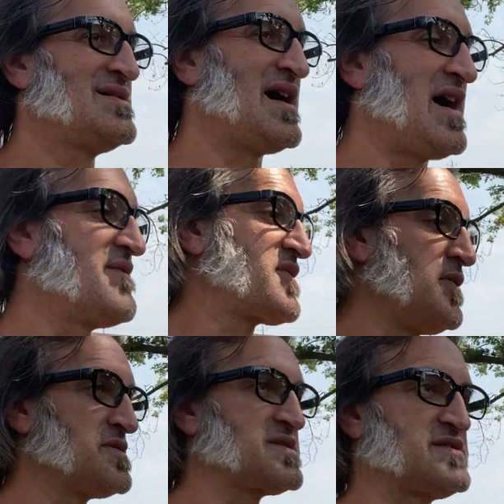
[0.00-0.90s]
I have
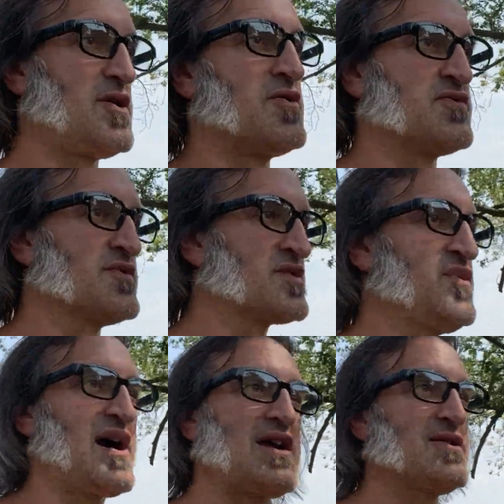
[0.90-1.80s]
goals that don't
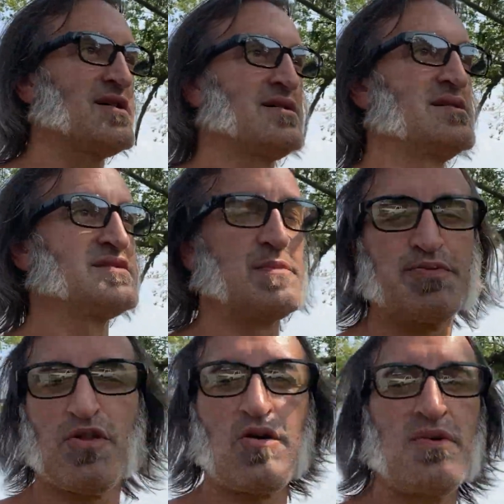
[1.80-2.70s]
require a
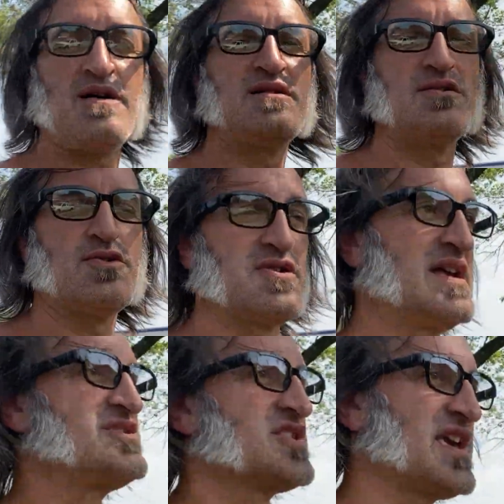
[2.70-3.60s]
diploma or an
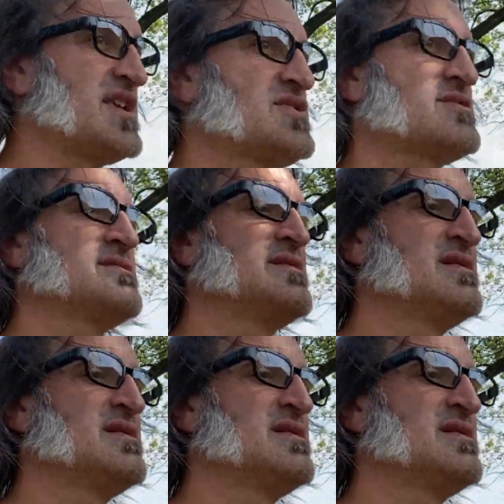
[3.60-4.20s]
education.